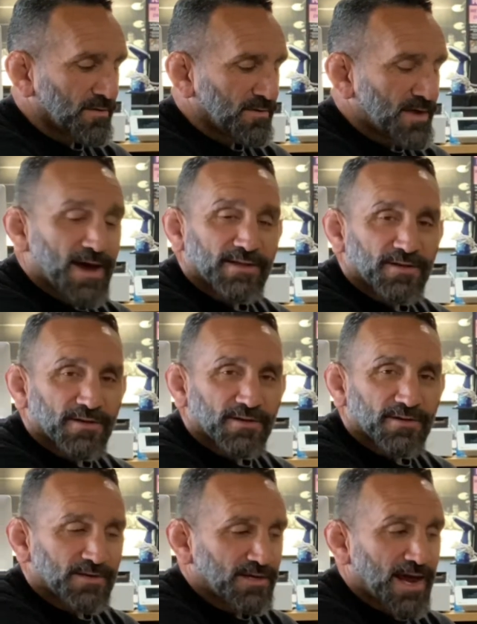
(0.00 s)
Yeah,
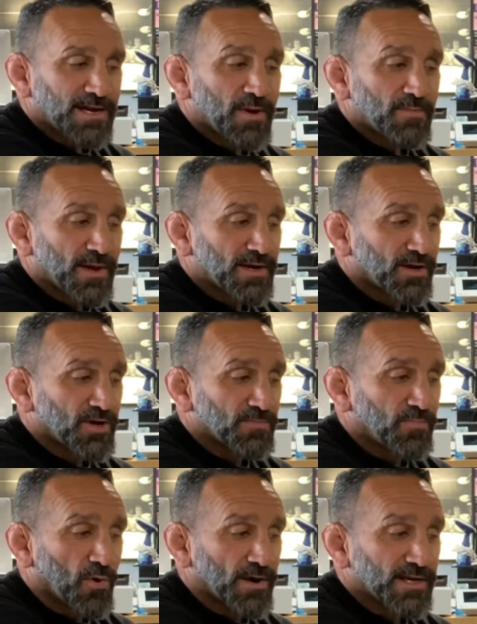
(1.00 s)
Candyman made a good
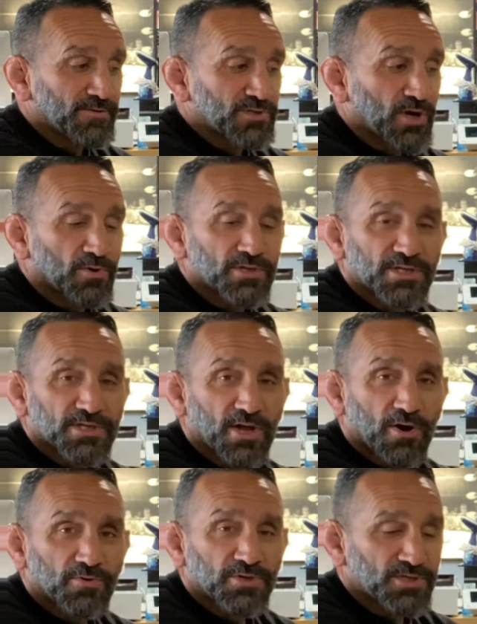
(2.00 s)
point. He was going
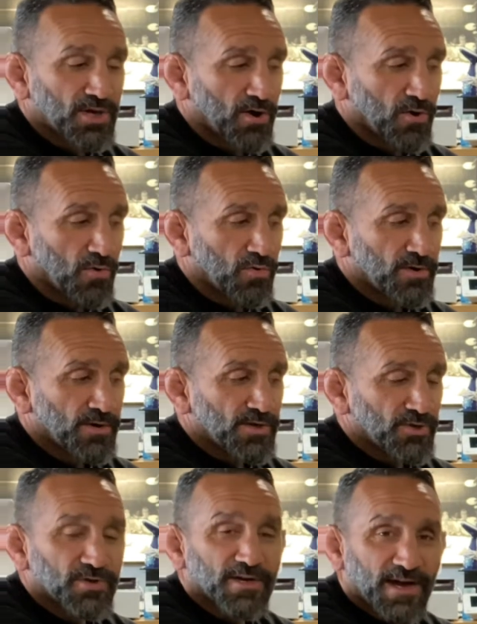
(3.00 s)
slow, so
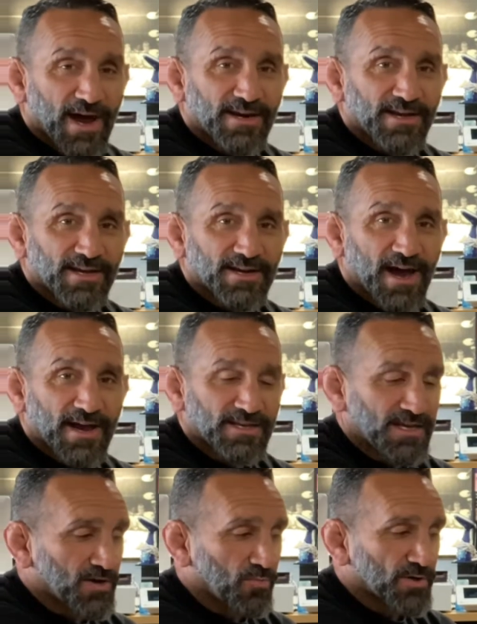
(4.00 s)
you can kind of get an
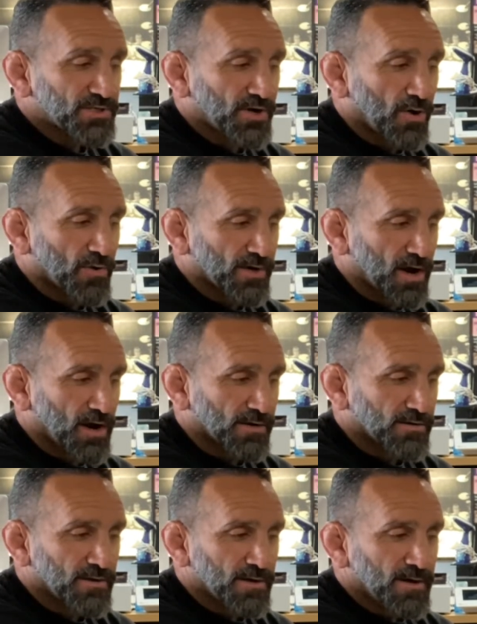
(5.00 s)
idea of what's going
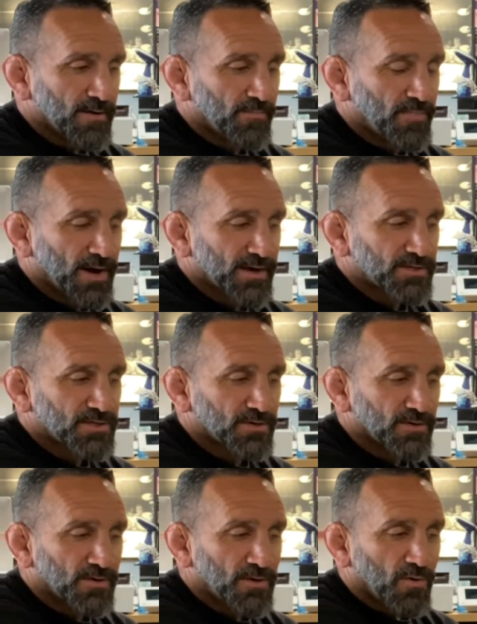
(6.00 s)
on. But
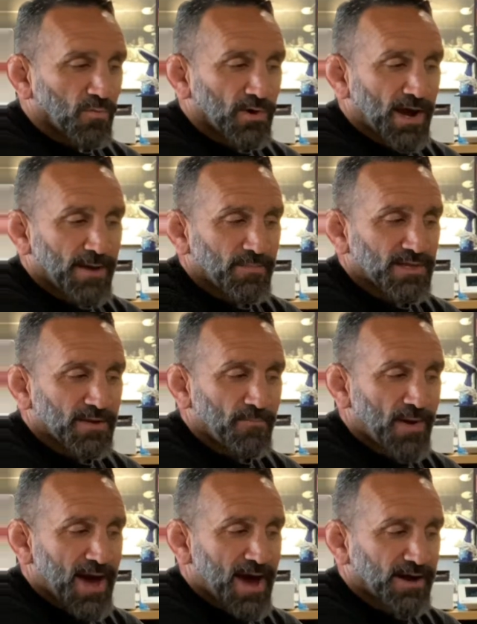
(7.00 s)
when I'm in the
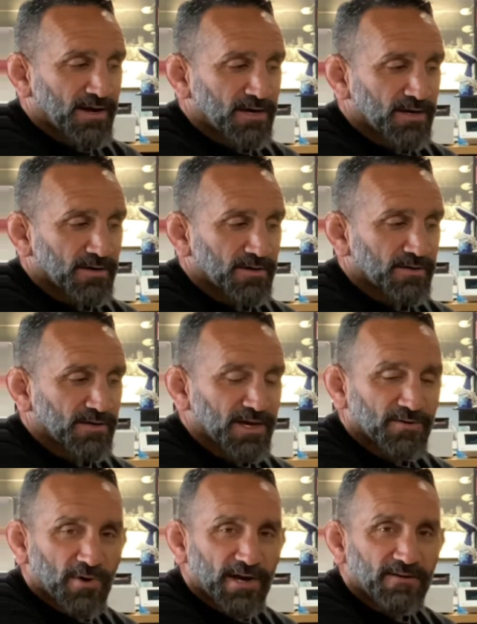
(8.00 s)
back
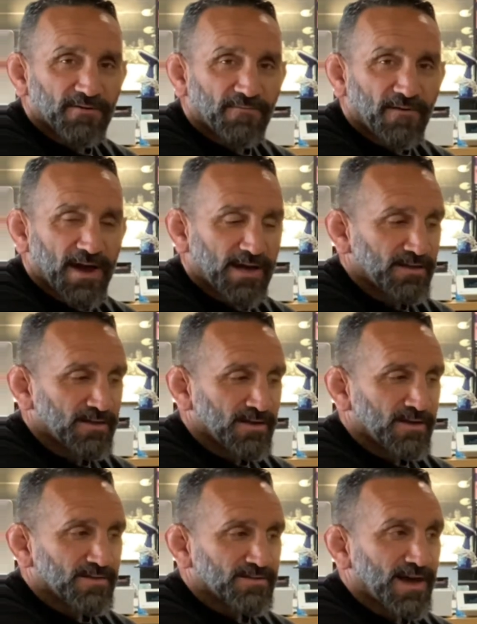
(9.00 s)
getting ready to fight,
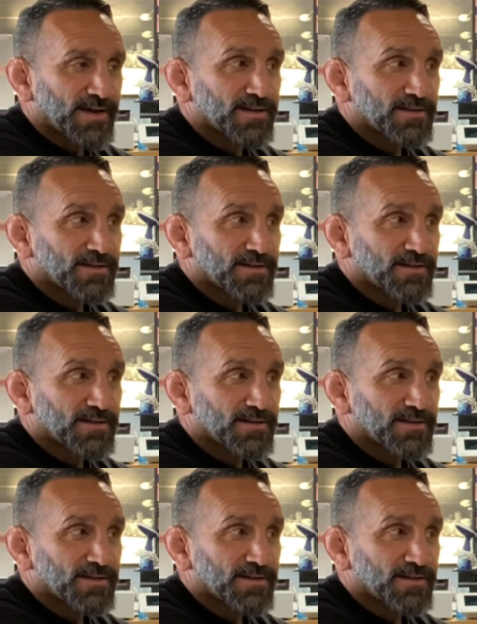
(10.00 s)
like